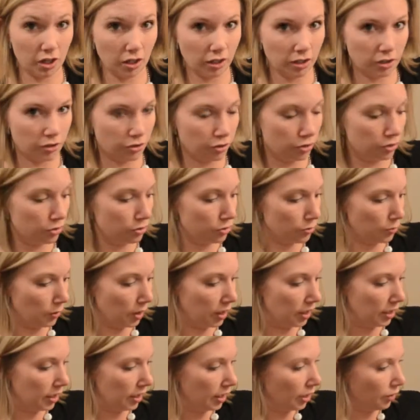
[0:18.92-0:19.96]
introduce what
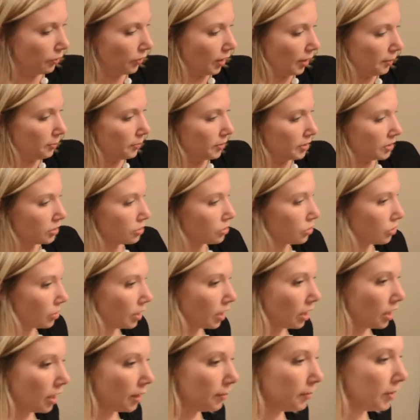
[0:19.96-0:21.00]
a nail wrap is. So they
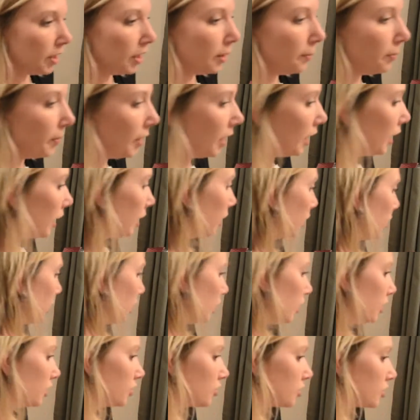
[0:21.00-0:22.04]
come in a
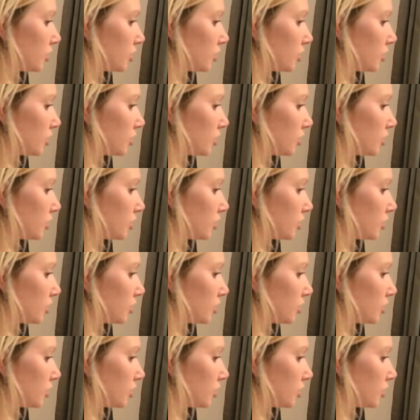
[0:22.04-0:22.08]
package.